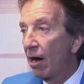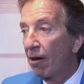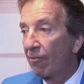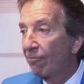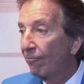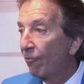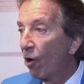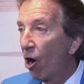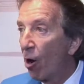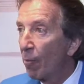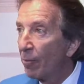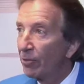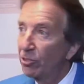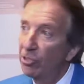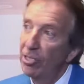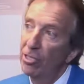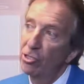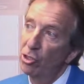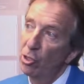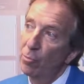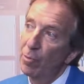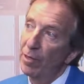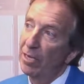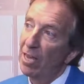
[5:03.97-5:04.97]

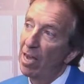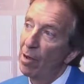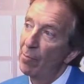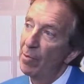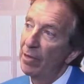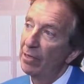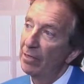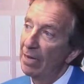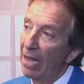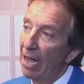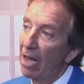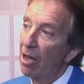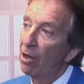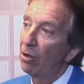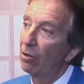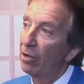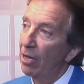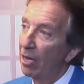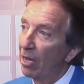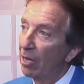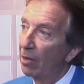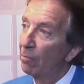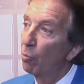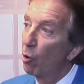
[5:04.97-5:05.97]
Pharmacies are becoming now